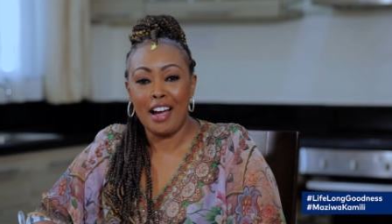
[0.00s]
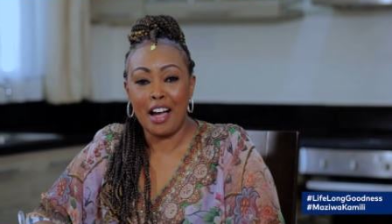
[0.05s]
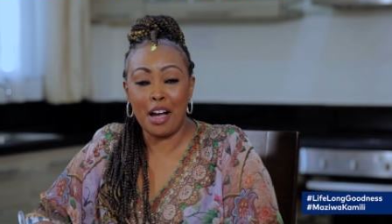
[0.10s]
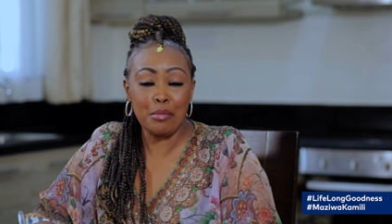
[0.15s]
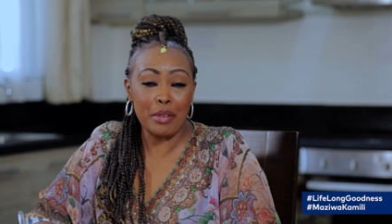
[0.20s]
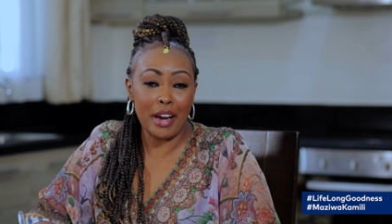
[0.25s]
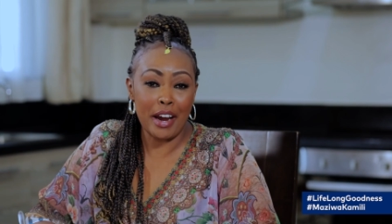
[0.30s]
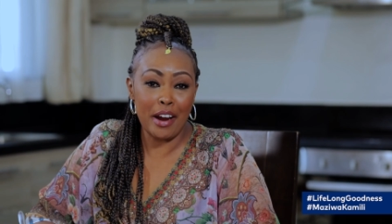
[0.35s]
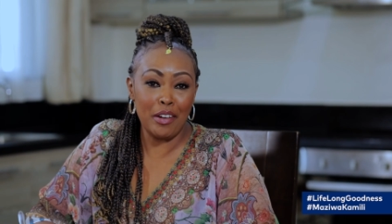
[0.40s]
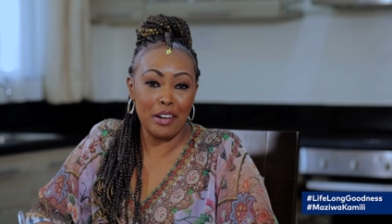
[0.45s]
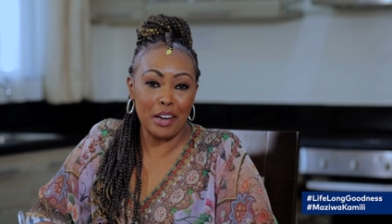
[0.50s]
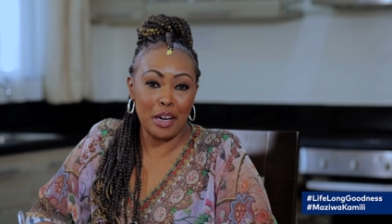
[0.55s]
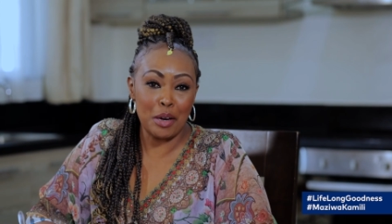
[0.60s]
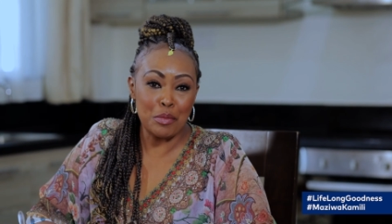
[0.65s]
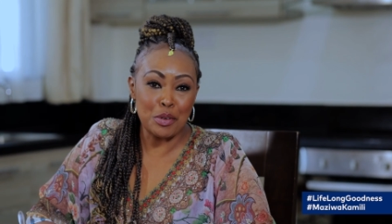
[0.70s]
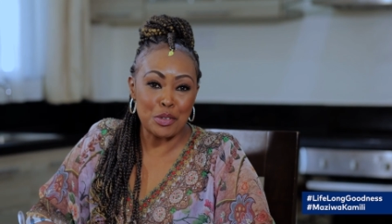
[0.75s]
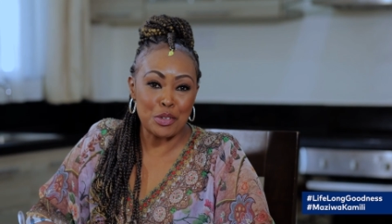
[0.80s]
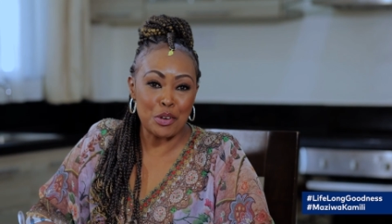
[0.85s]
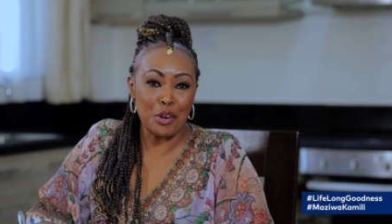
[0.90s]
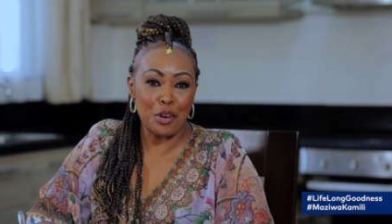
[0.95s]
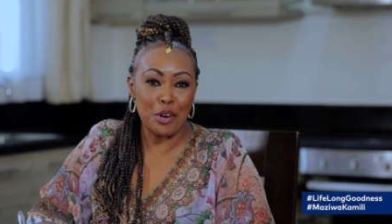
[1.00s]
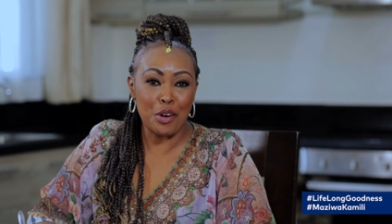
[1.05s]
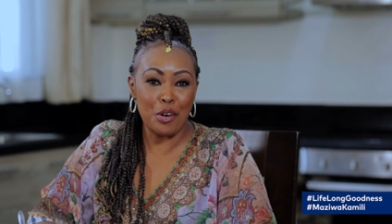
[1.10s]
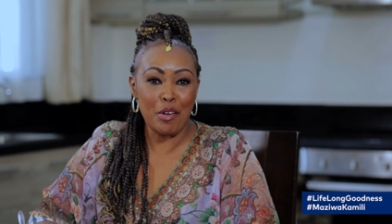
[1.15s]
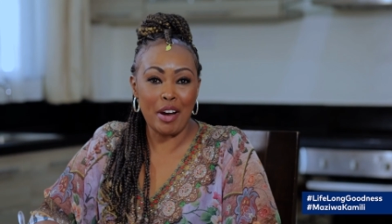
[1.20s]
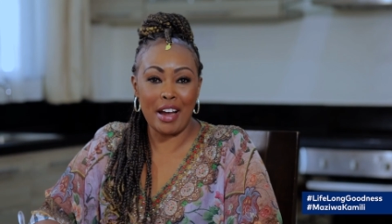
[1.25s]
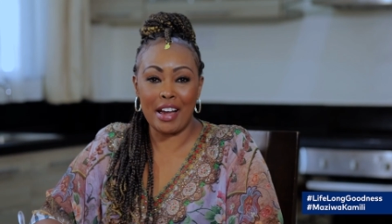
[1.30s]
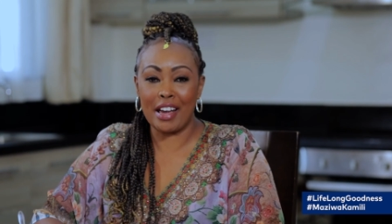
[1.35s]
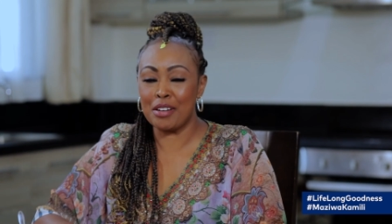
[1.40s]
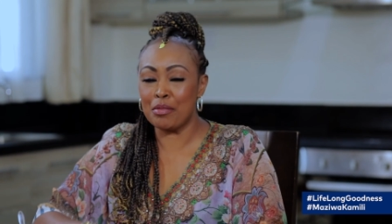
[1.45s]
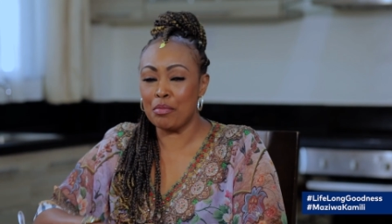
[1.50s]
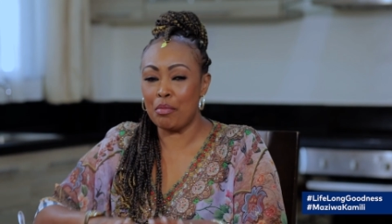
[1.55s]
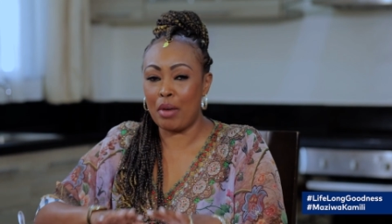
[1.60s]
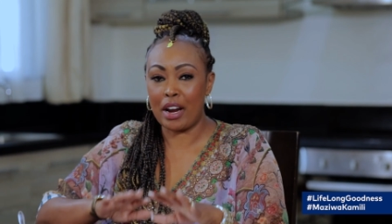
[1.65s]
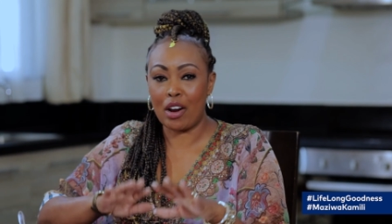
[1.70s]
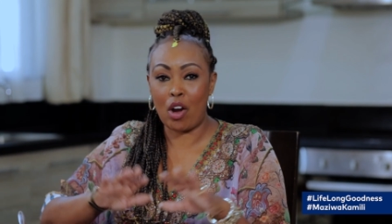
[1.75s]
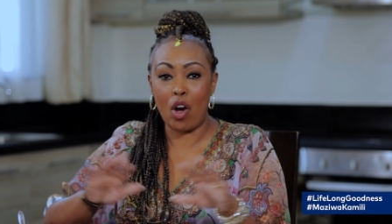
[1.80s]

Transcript: I'm Caroline Mutoko and my